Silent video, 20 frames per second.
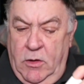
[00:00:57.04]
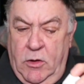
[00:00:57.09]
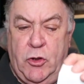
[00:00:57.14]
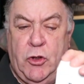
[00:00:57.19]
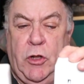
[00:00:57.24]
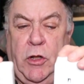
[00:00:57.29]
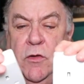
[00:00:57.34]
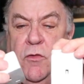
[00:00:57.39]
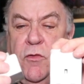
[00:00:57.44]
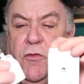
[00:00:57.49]
As
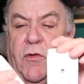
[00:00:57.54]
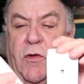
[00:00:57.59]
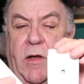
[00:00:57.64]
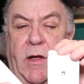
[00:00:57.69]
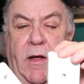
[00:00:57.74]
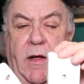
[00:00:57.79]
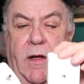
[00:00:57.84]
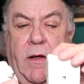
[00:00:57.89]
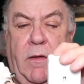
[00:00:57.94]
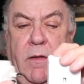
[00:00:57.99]
you can
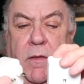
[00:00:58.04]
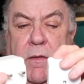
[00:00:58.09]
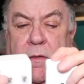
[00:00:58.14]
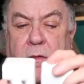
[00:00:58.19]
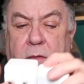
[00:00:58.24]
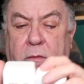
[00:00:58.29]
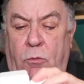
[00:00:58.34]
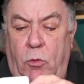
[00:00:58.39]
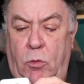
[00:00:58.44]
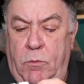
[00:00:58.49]
see,
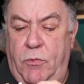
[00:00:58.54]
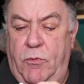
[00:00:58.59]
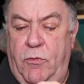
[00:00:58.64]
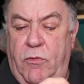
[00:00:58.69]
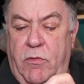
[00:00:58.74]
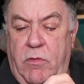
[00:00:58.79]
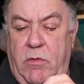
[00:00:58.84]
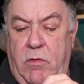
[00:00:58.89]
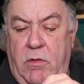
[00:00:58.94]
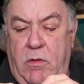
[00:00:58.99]

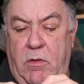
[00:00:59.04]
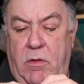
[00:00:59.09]
whoops,